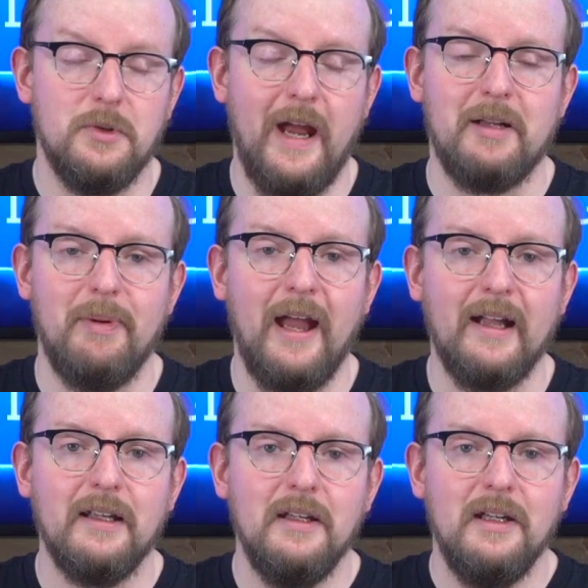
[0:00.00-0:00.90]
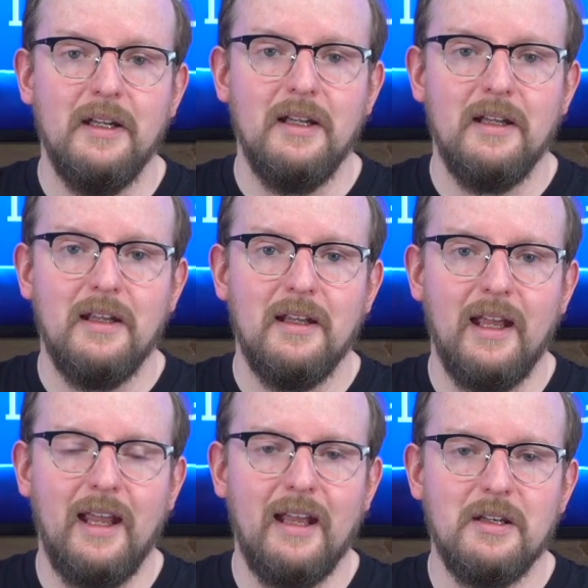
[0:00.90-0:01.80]
Crack a Pack.
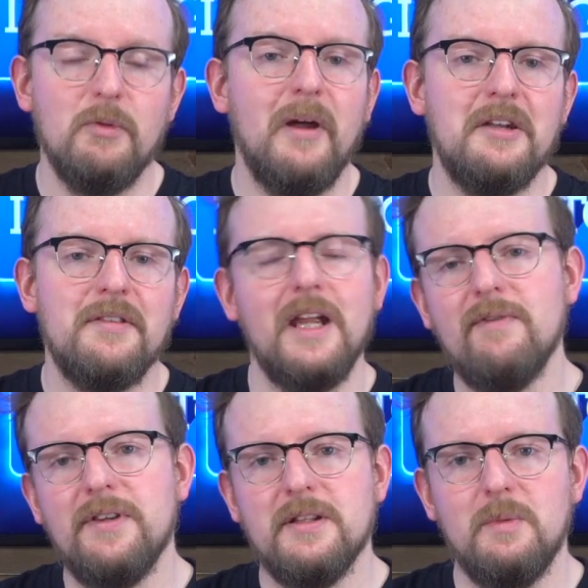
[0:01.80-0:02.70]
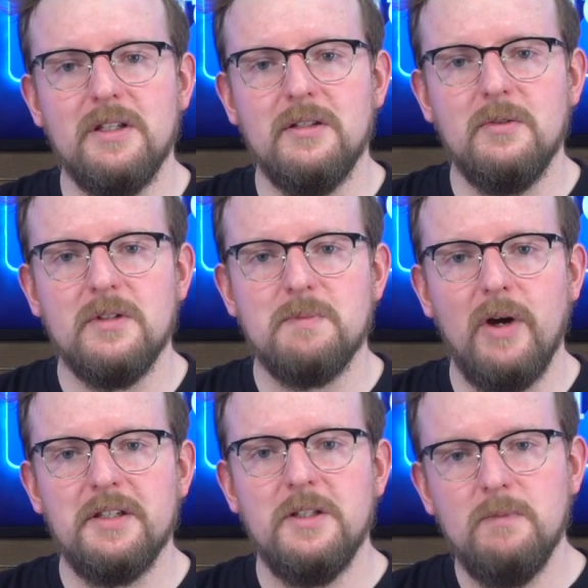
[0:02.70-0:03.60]
And a reminder that everything that we do is
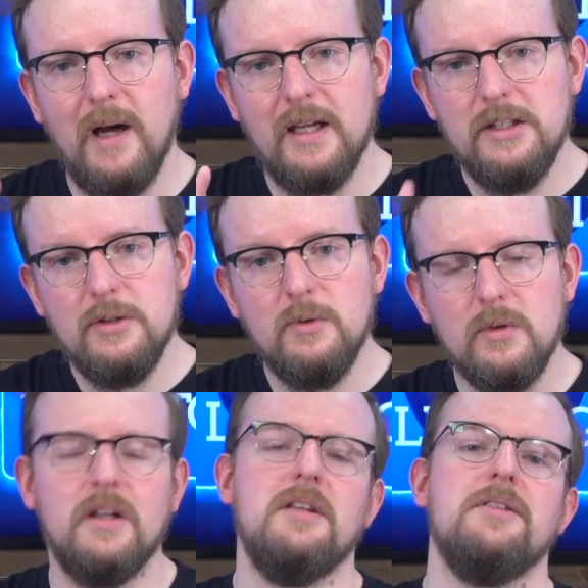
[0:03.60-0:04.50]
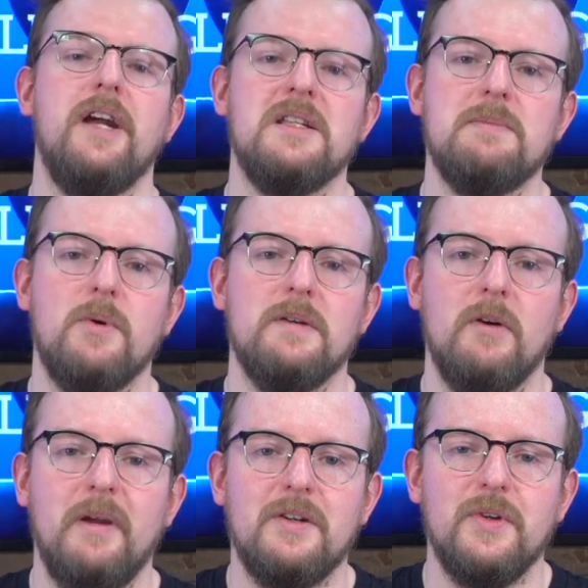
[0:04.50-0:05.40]
brought to you by you and your kind support of our
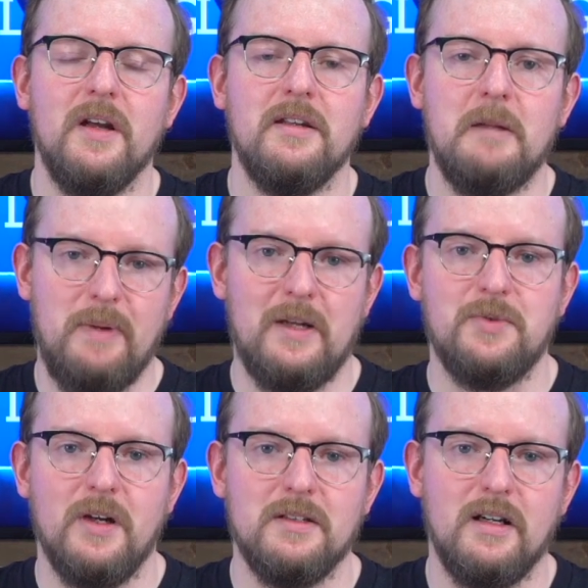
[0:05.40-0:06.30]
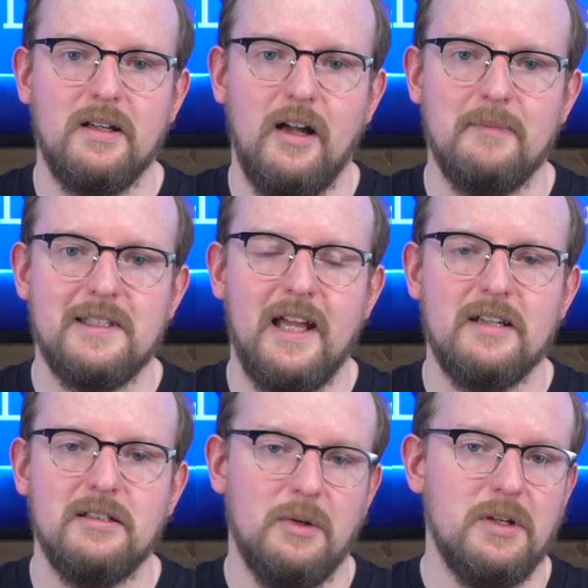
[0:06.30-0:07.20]
Patreon at
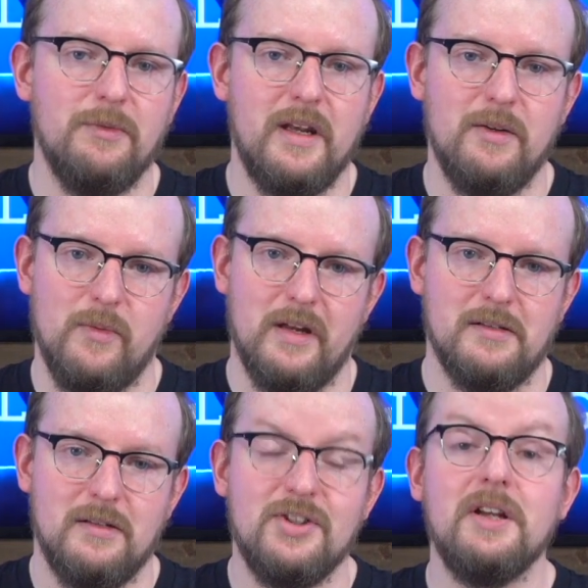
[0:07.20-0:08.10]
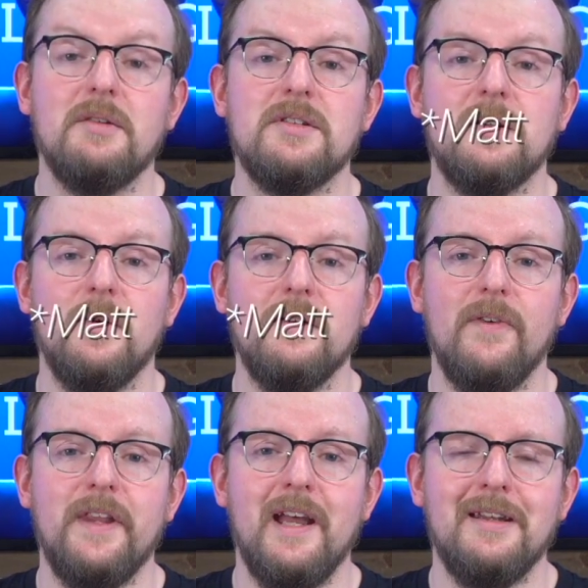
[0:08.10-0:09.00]
patreon.com/loadingreadyrun. Shoutouts to Corey
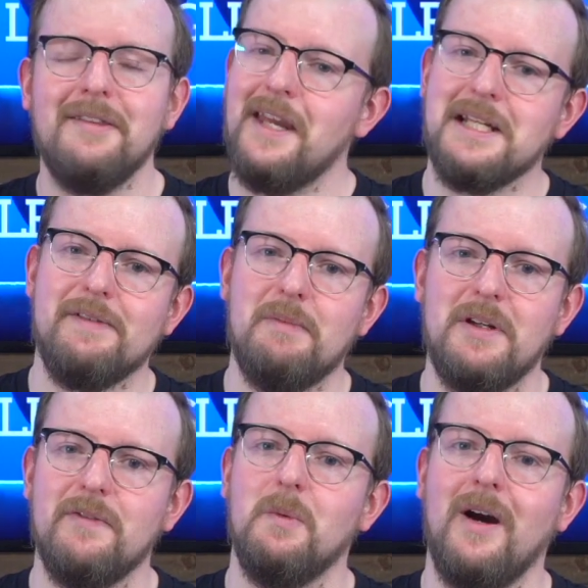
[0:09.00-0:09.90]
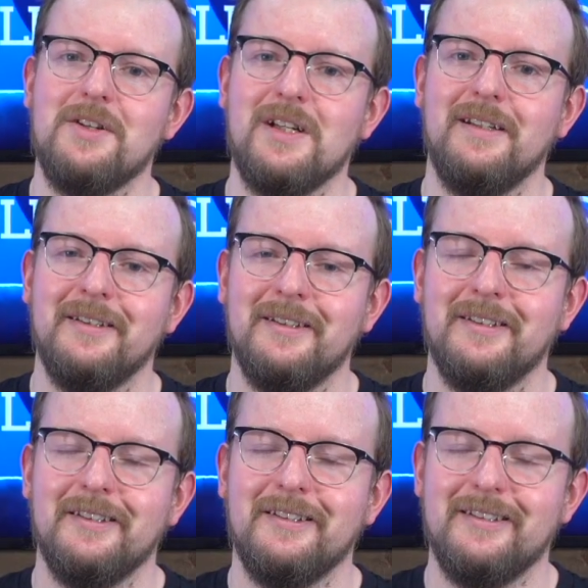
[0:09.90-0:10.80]
for the edit. Thanks everybody for watching.
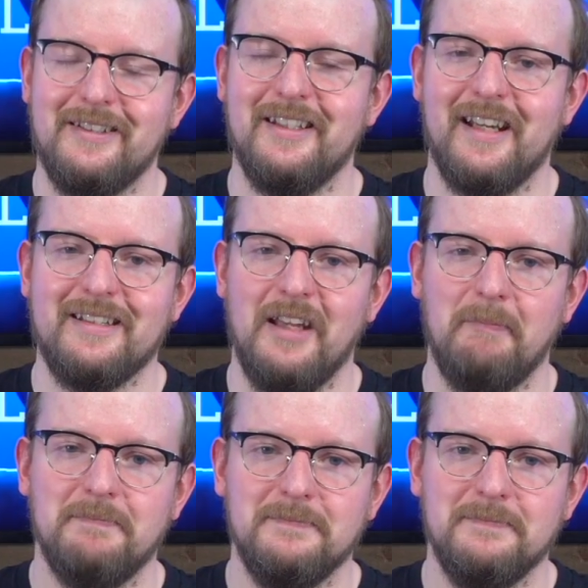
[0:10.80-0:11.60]
See you next time.